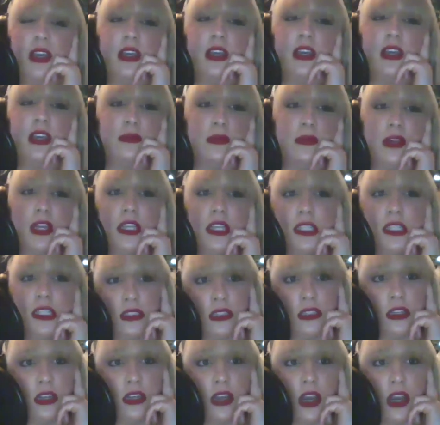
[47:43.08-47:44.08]
Because it's
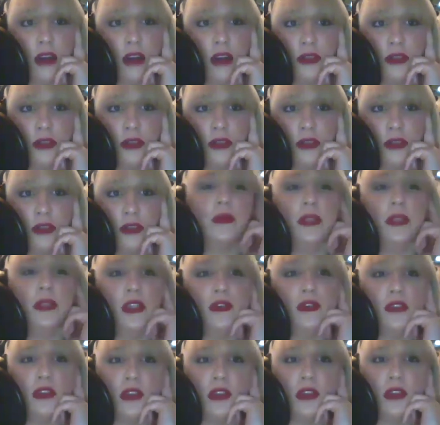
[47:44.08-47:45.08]
uncomfortable when
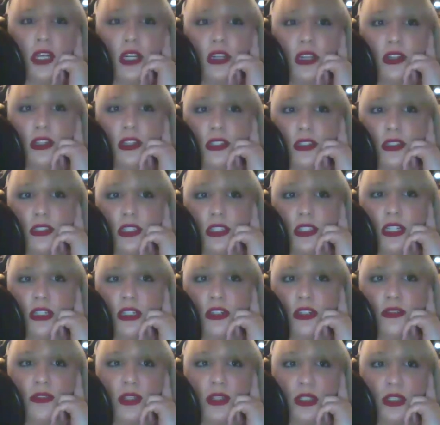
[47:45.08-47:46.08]
you've created this
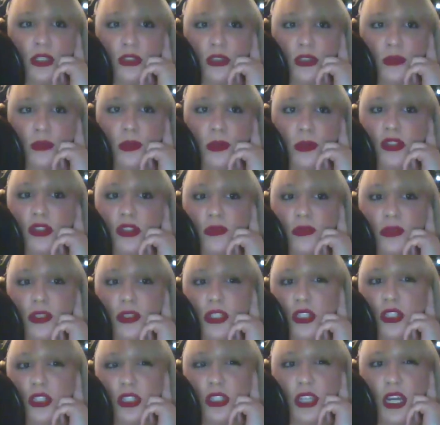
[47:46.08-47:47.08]
narrative that's supposed to really
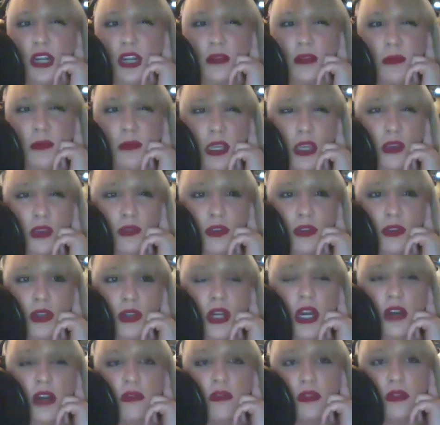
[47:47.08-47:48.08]
just kind of make you feel
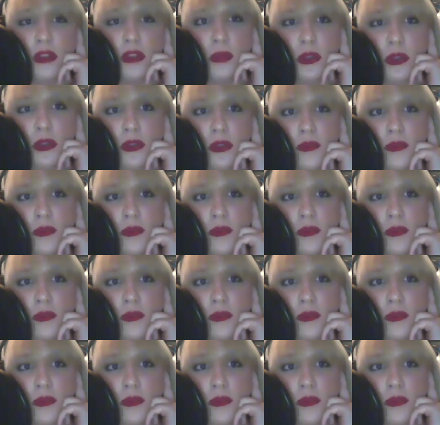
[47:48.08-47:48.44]
comfortable.